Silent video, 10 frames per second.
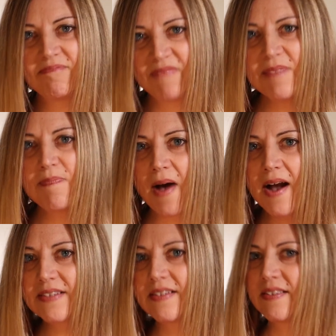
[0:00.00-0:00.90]
This
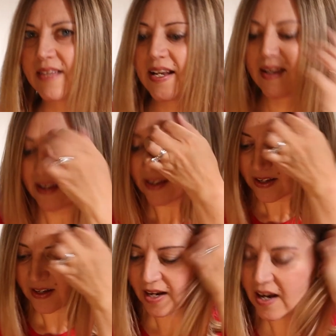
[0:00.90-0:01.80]
box is like
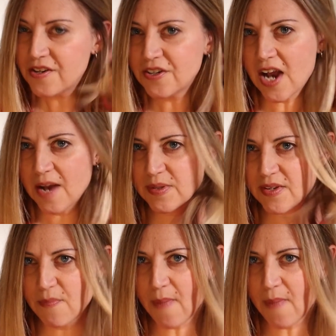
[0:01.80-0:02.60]
100 times even